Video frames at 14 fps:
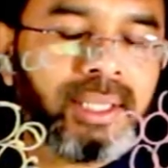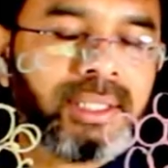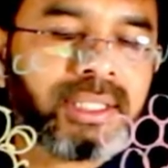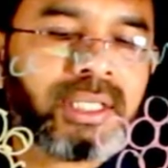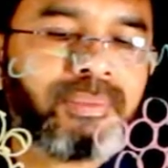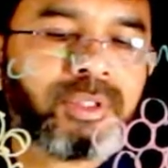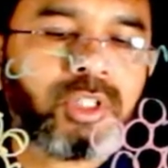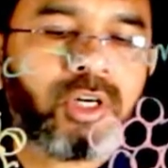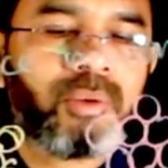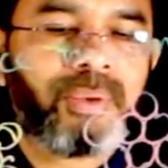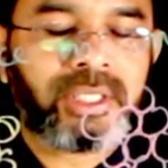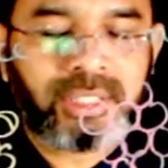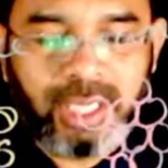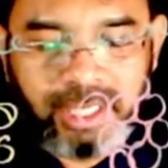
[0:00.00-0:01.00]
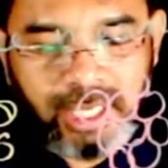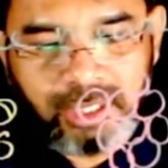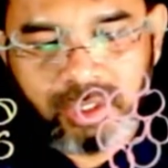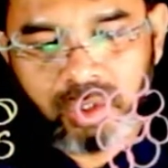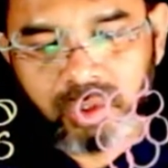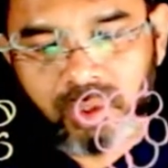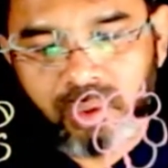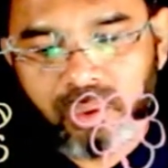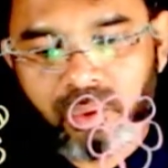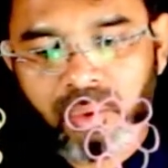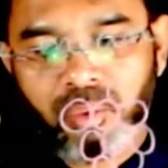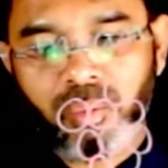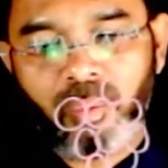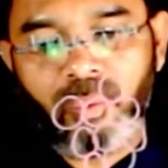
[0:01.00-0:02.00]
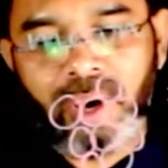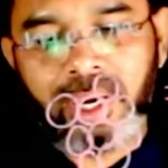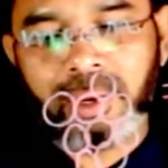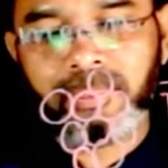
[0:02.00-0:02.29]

and the summation of xi that's also 1.